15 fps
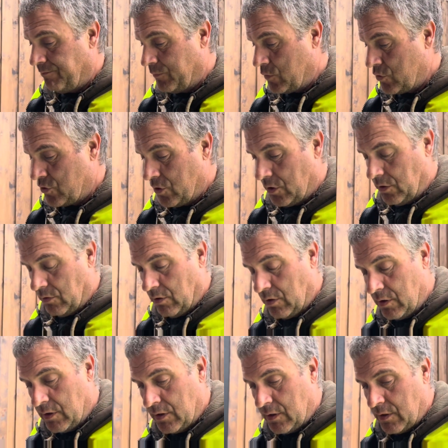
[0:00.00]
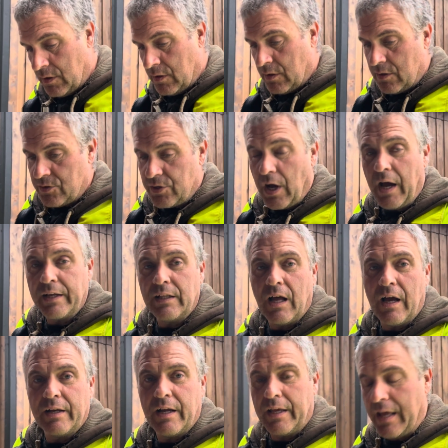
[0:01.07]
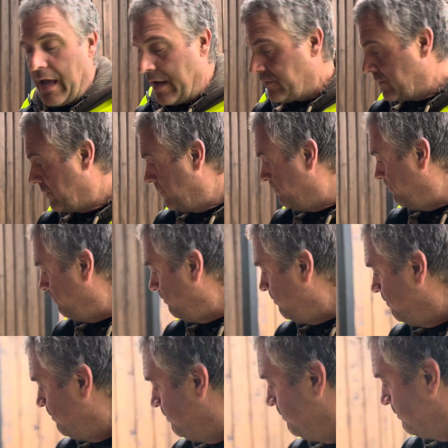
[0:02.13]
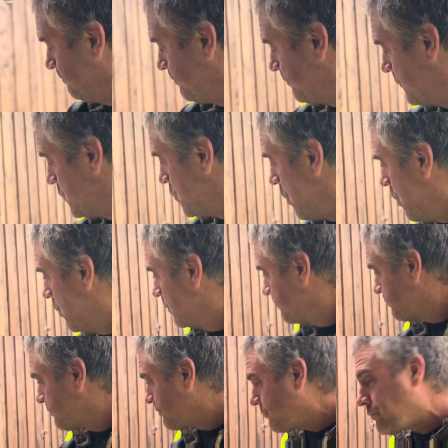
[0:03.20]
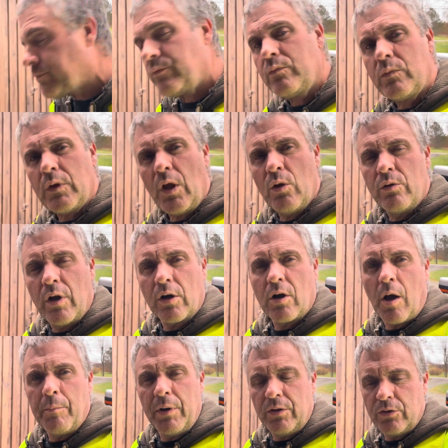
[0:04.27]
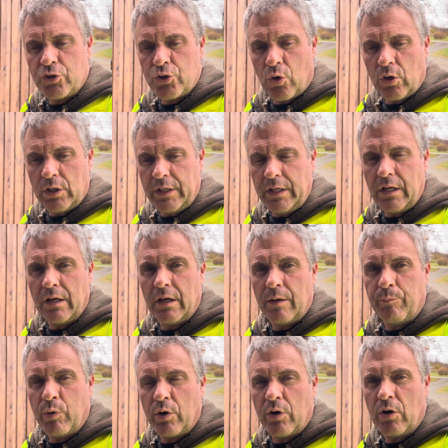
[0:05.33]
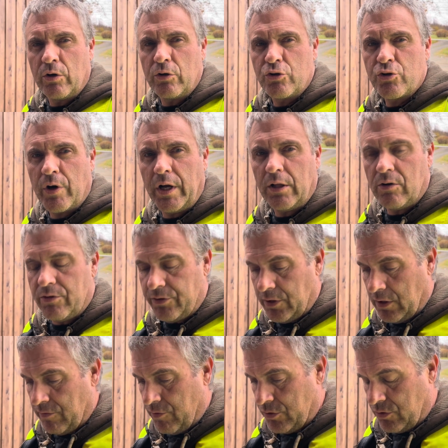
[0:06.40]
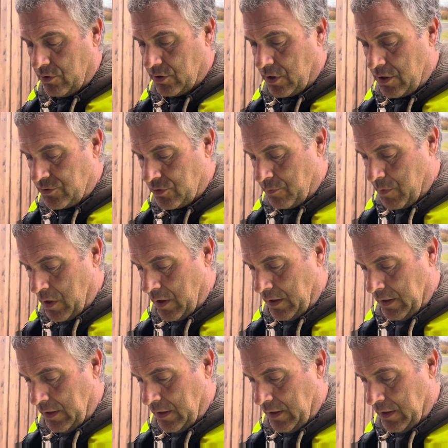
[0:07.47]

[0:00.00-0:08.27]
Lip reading: just a little sideline, I guess. So they're coming shortly to put it on a trailer and deliver it to the customer.